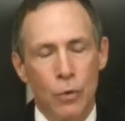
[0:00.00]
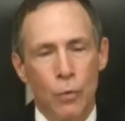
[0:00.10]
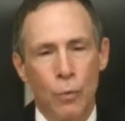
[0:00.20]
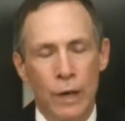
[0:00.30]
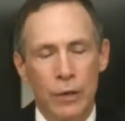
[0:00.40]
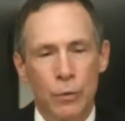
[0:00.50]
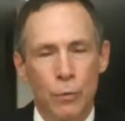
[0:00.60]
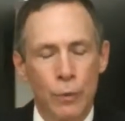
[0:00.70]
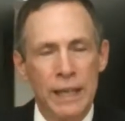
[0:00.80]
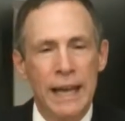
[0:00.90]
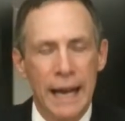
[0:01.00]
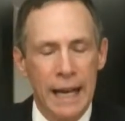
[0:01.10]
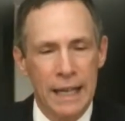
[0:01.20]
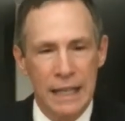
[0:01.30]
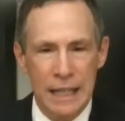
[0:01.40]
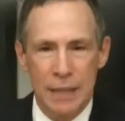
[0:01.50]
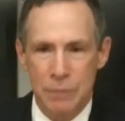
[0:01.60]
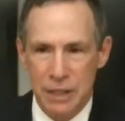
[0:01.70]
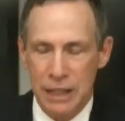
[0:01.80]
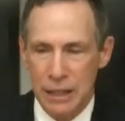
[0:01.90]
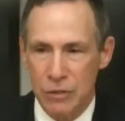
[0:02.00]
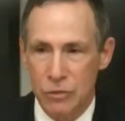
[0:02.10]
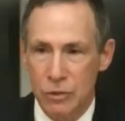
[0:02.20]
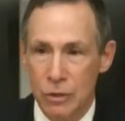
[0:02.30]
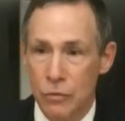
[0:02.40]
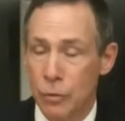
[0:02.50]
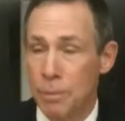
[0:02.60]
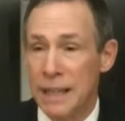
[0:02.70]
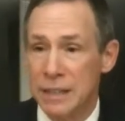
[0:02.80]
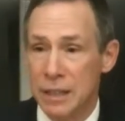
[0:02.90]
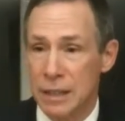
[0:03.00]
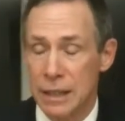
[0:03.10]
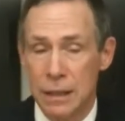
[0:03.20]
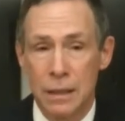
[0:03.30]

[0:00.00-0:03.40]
where we had EMTs for basically